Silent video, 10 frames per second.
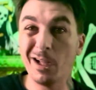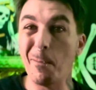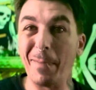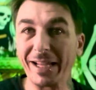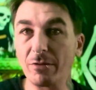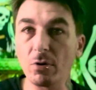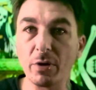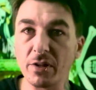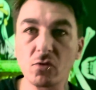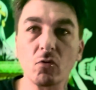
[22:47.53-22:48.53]
micro
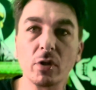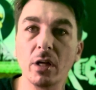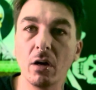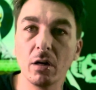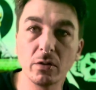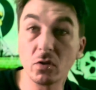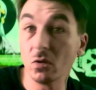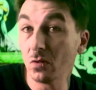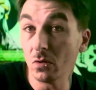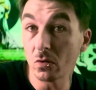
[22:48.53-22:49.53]
history on
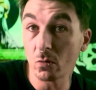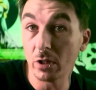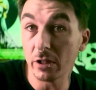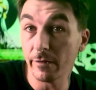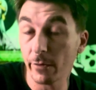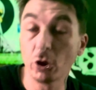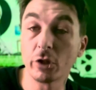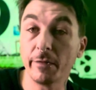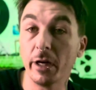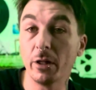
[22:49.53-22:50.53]
223
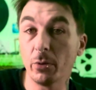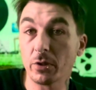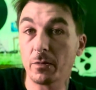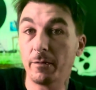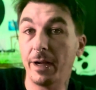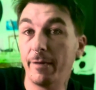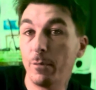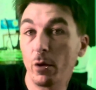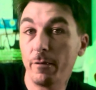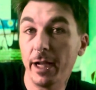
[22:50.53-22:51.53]
conversion followers for
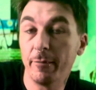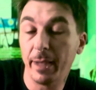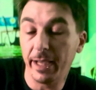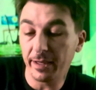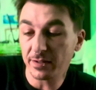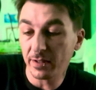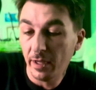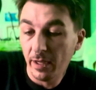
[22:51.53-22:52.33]
545 mags,